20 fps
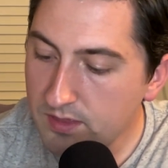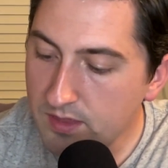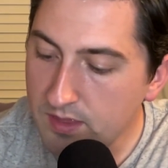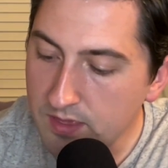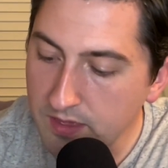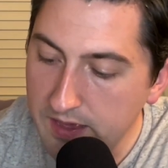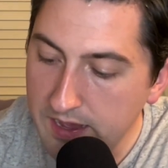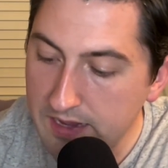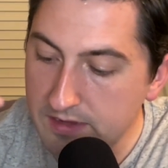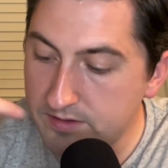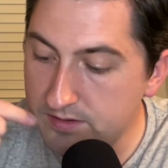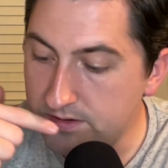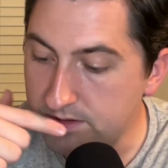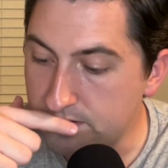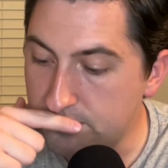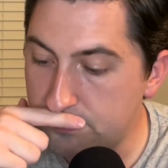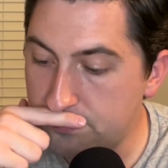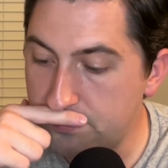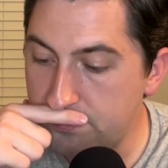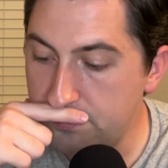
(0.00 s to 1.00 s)
as an
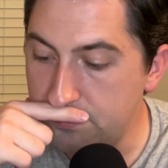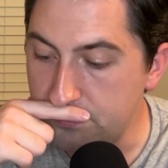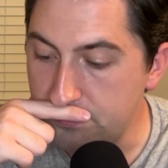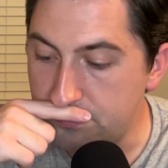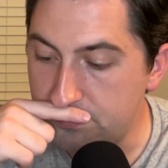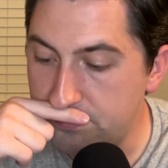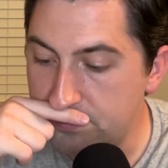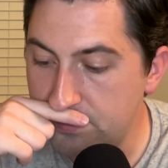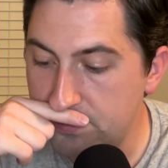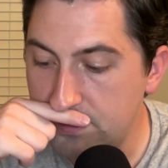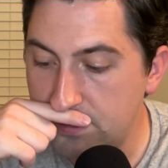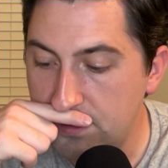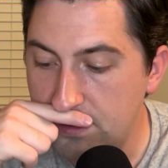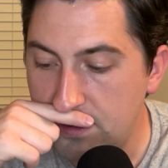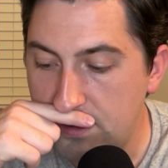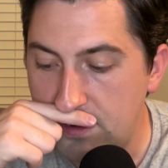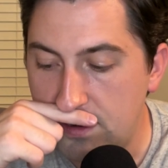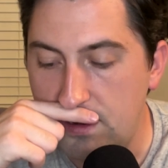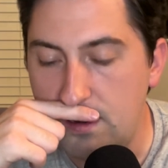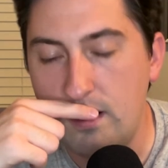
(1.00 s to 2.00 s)
excuse
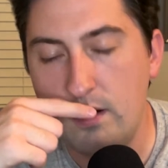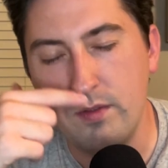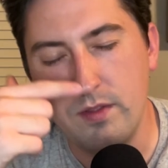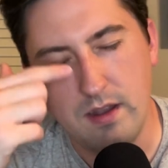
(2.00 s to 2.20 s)
on